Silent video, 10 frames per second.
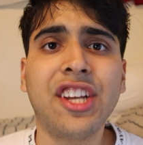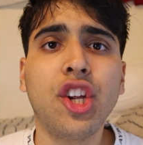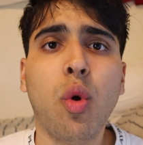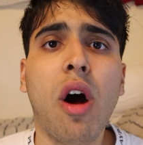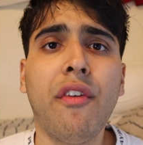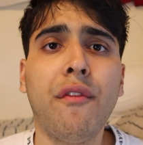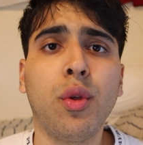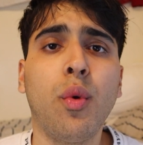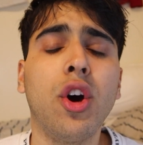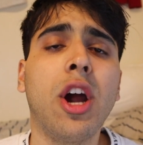actually qualified for
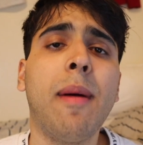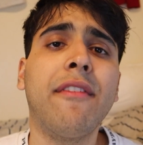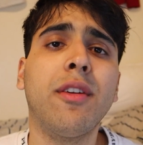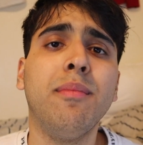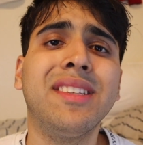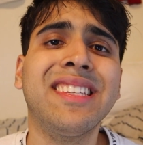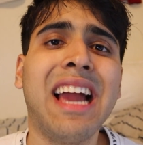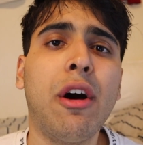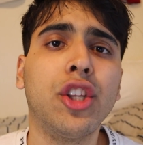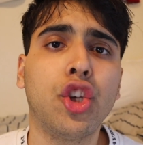the World Cup after missing
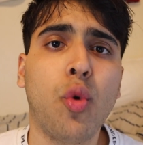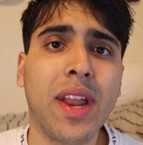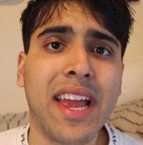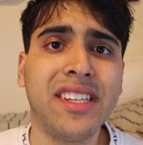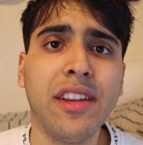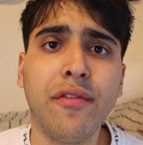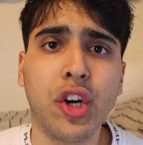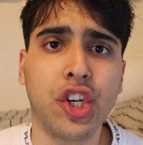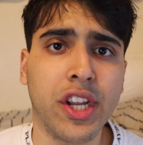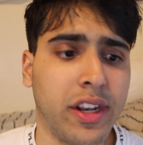out on the twenty eighteen
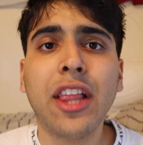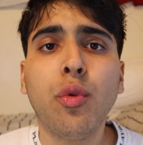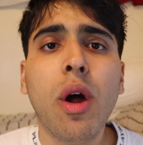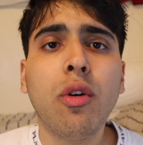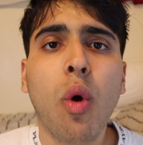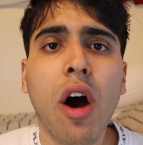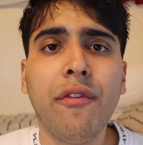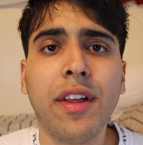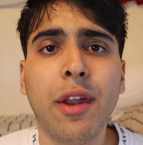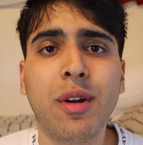version. And throughout
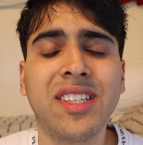qualifying, they were